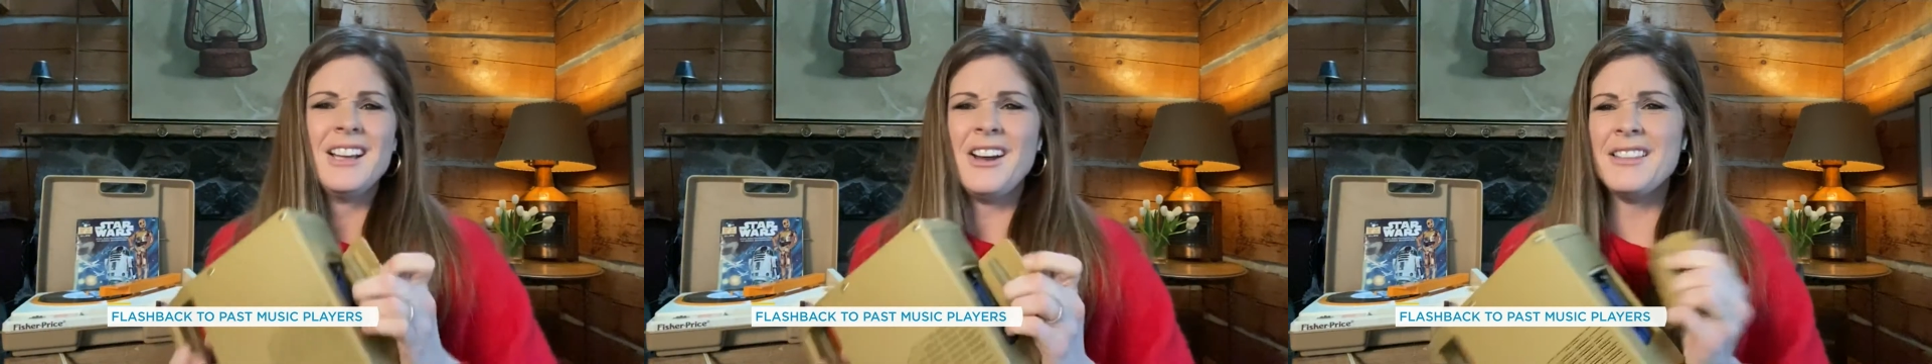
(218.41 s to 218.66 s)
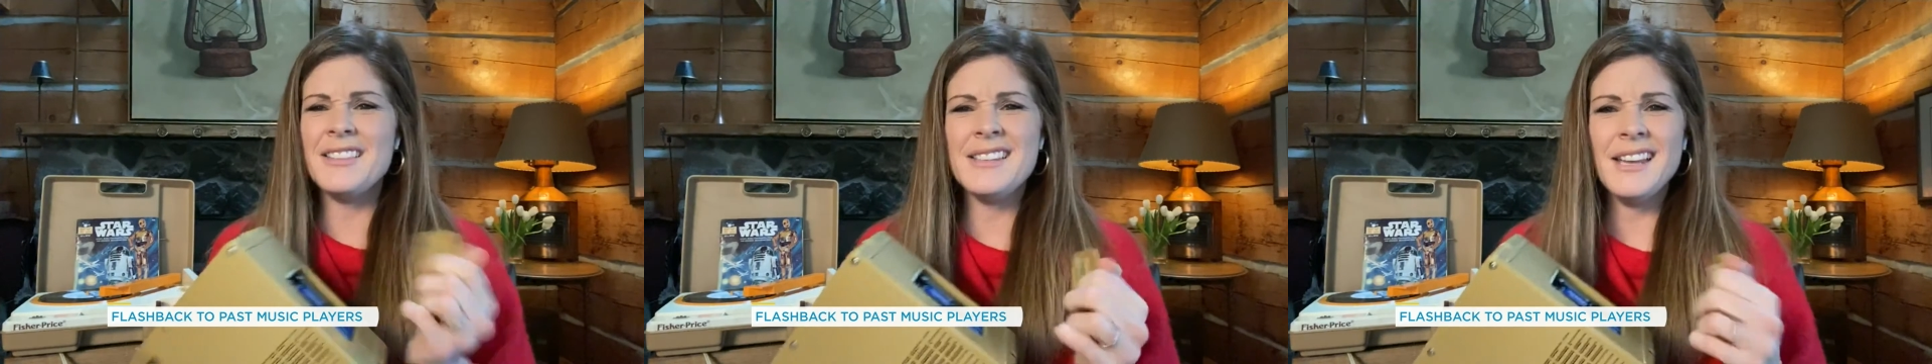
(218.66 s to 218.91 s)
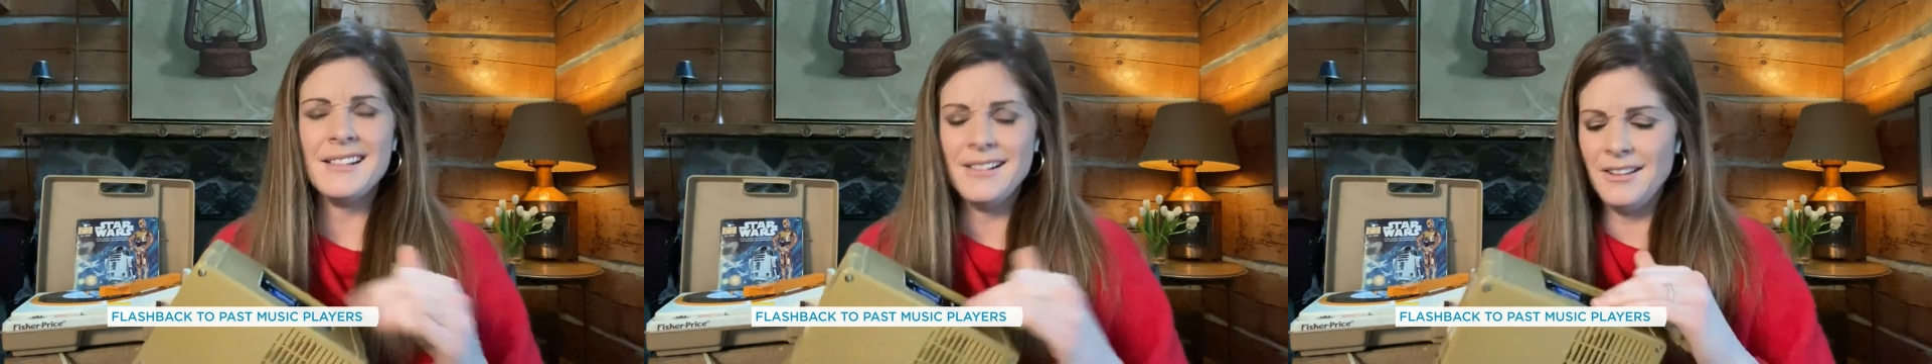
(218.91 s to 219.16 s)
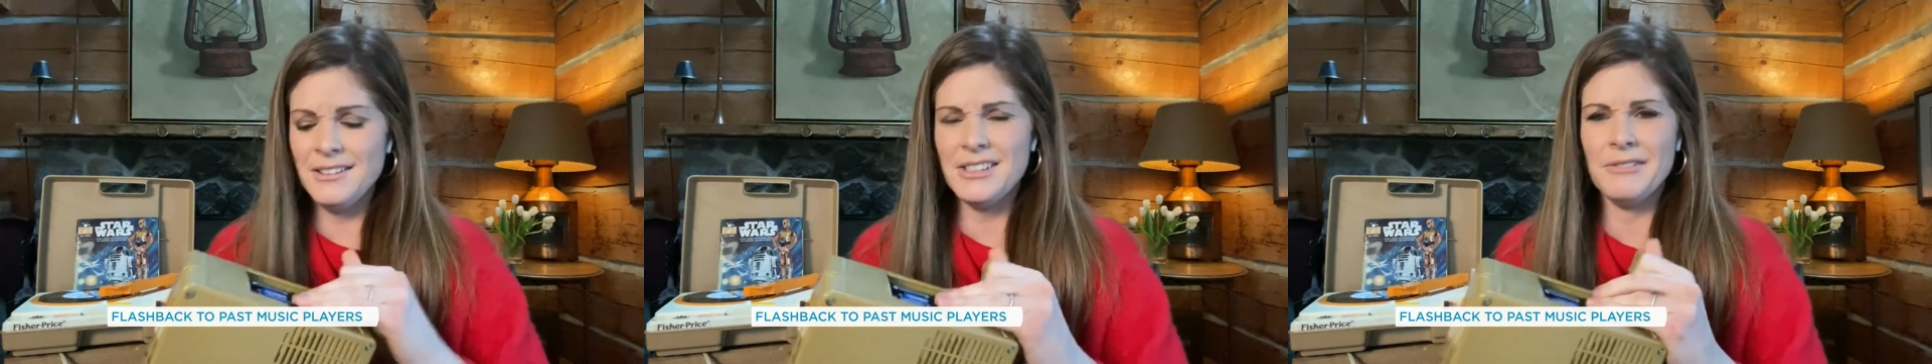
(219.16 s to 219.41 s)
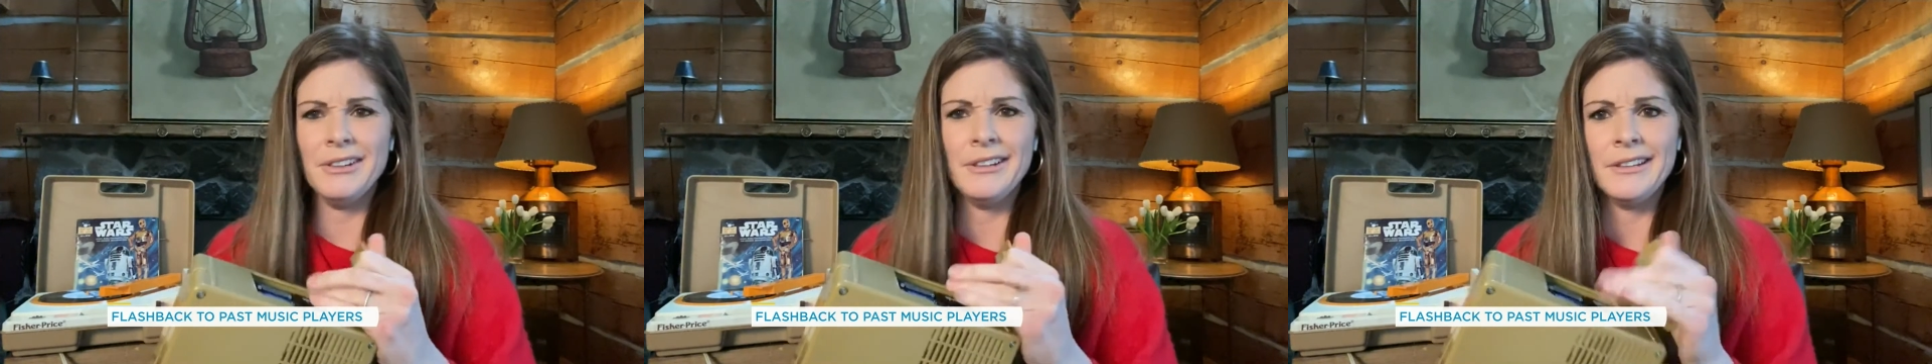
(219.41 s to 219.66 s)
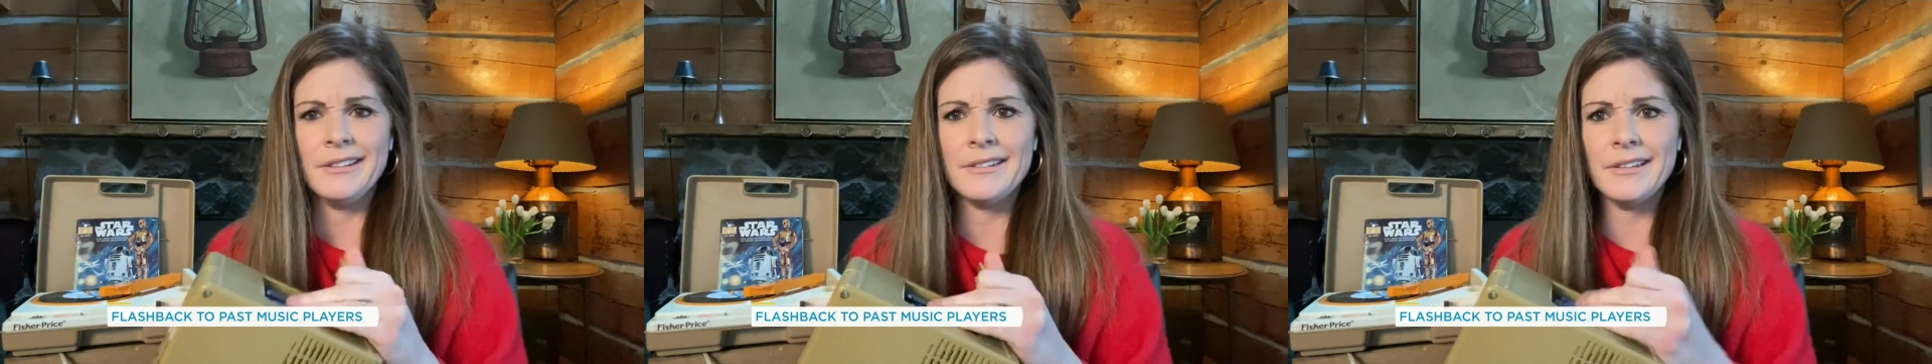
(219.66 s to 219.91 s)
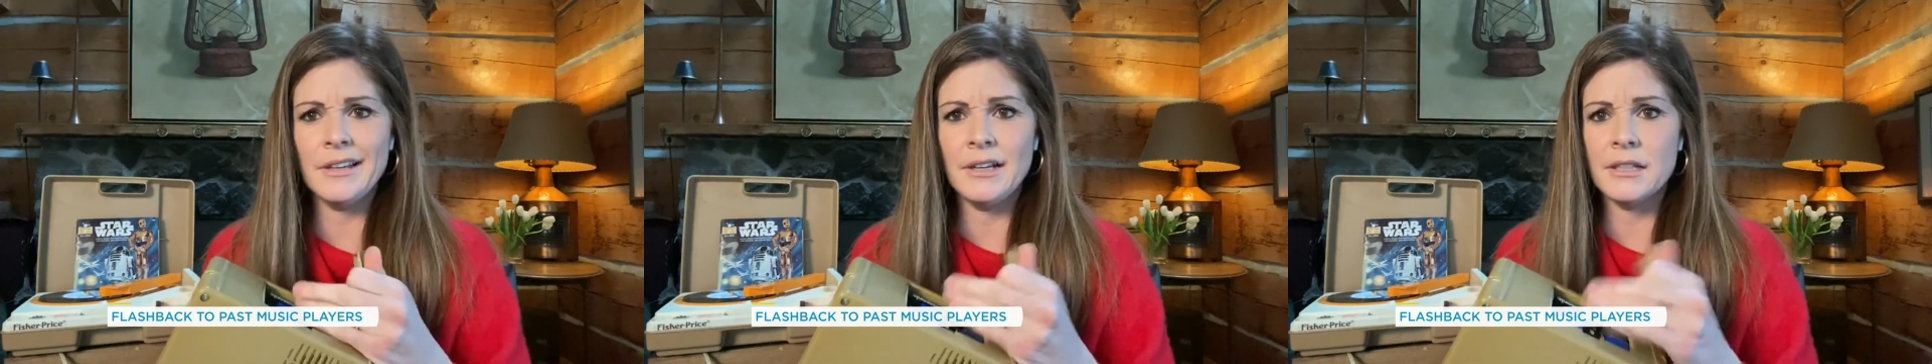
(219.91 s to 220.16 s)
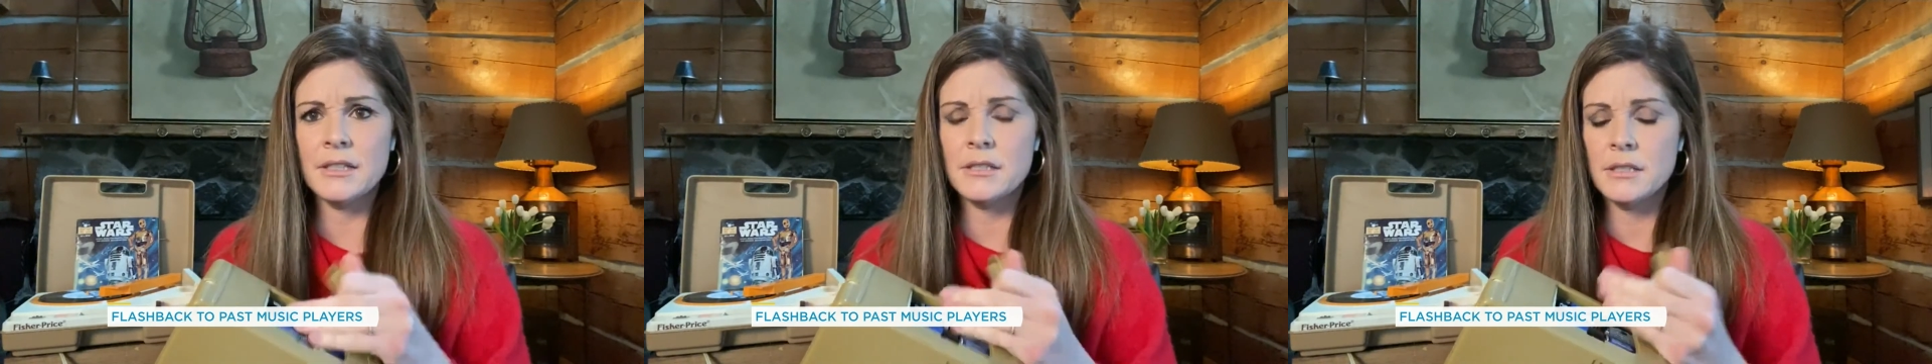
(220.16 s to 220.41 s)
God, Liz, the technology really sucks.
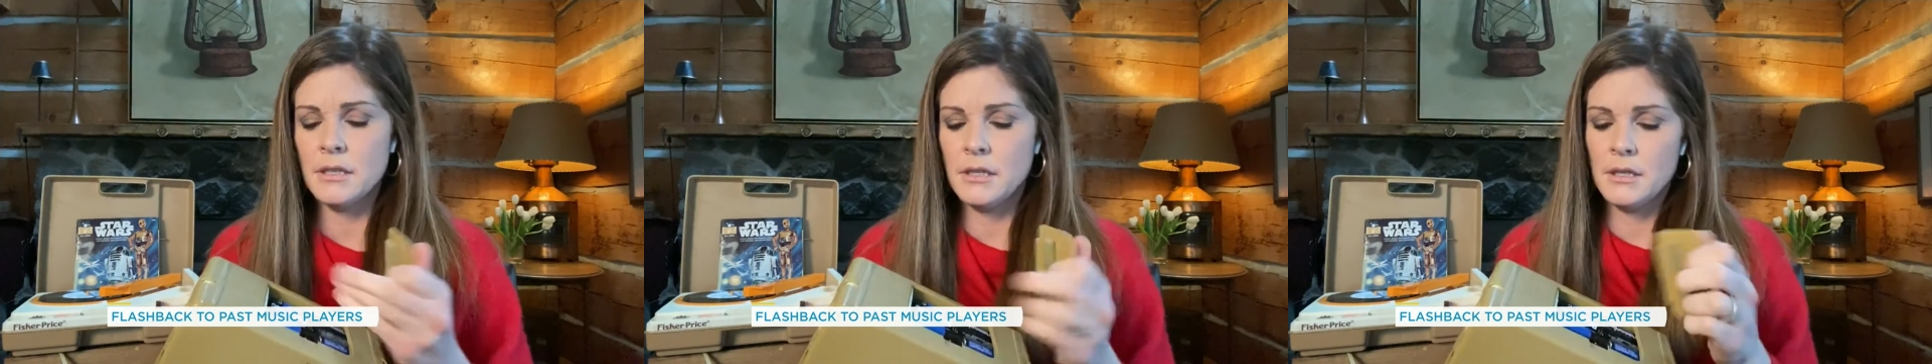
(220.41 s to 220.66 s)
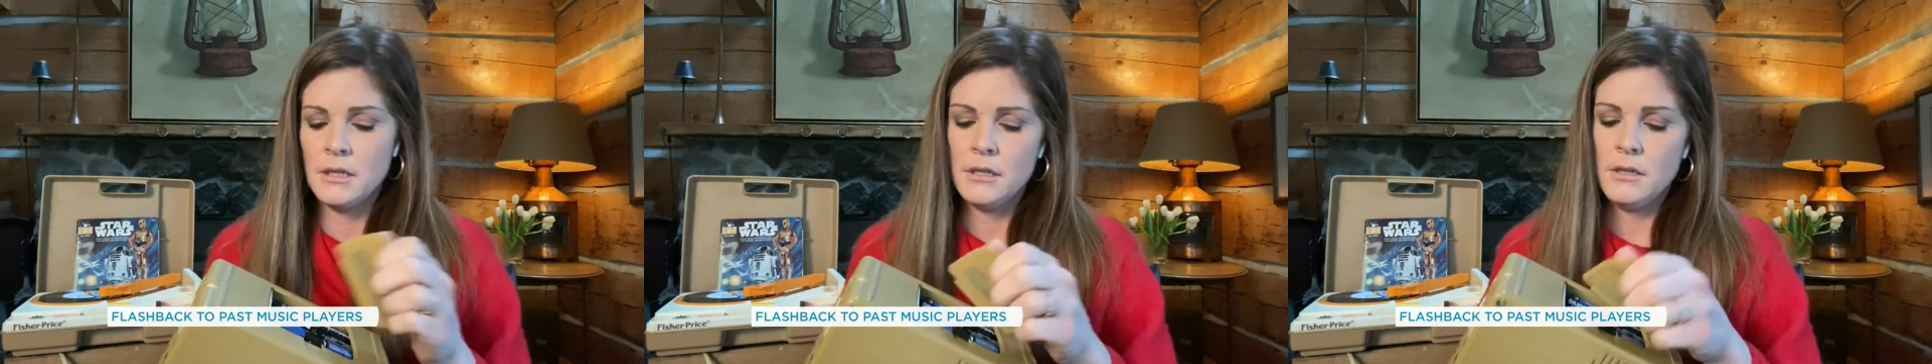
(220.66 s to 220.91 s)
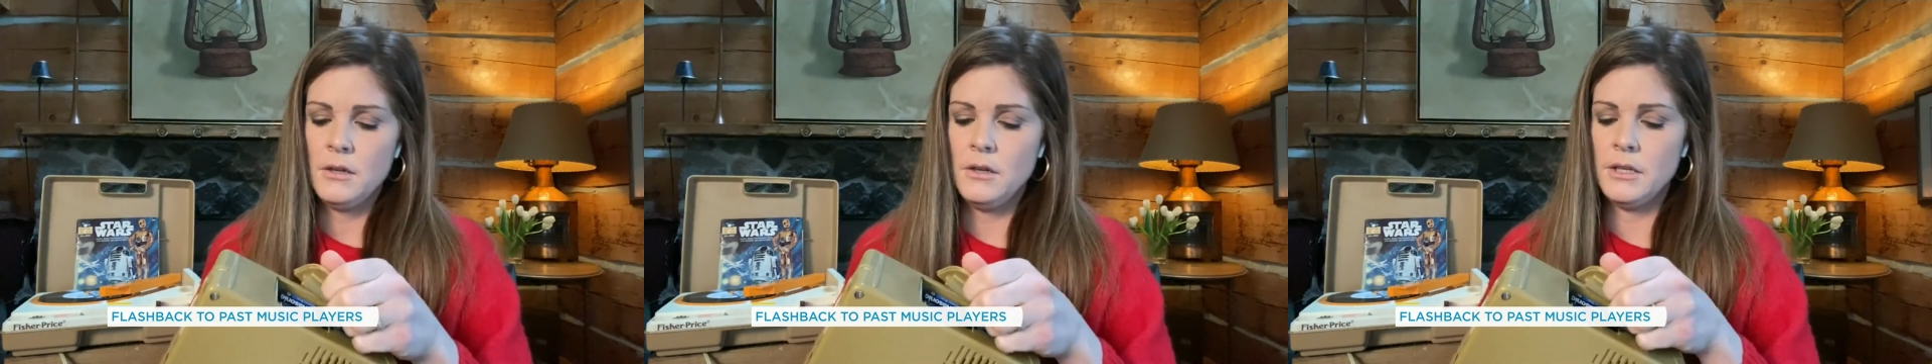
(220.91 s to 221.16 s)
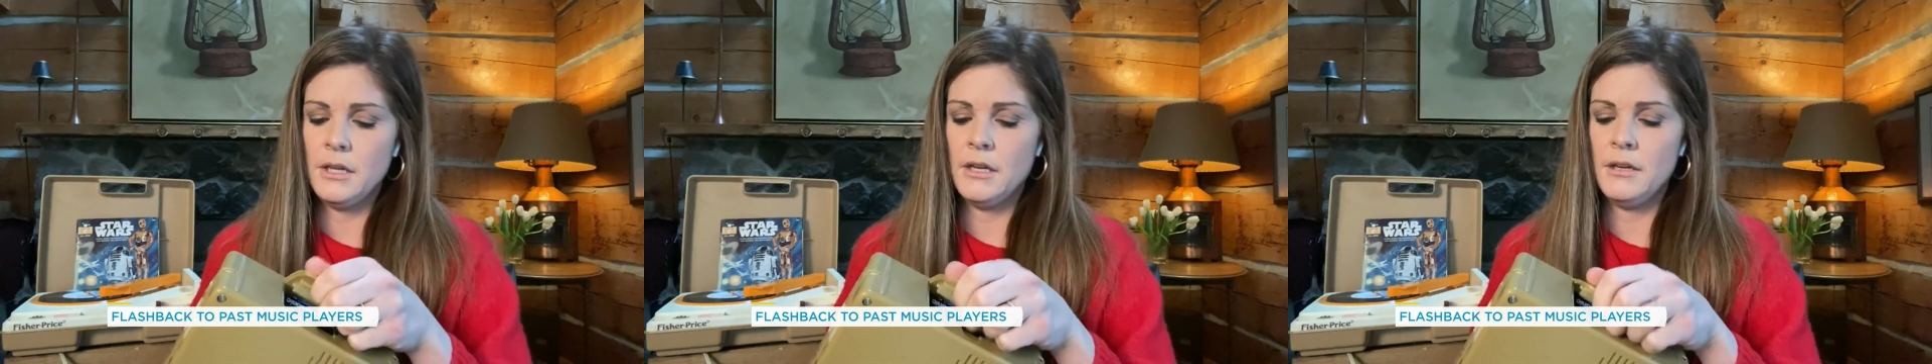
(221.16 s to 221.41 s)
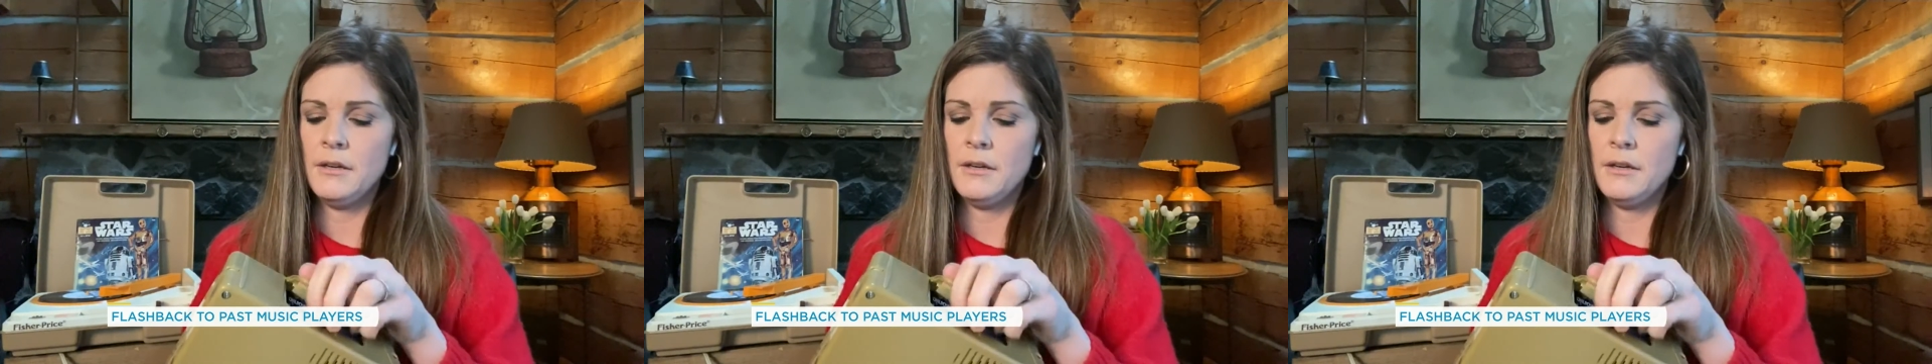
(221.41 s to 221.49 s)
Can, can I ask you something?